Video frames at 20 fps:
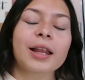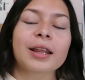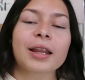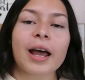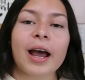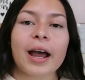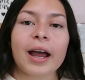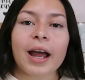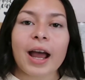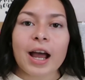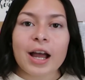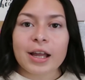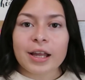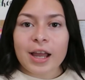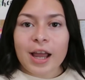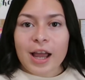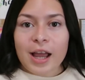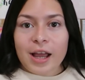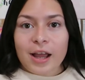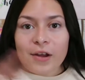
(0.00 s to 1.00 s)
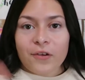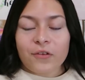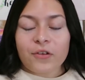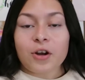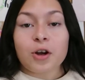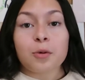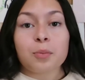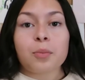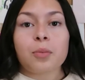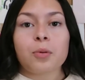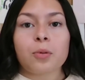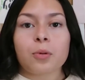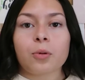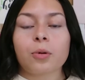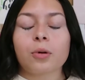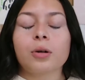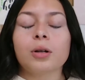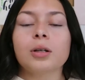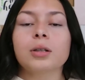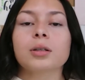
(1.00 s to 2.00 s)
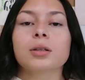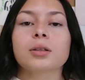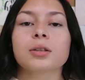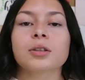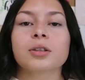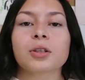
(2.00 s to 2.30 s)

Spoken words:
that I have a pool.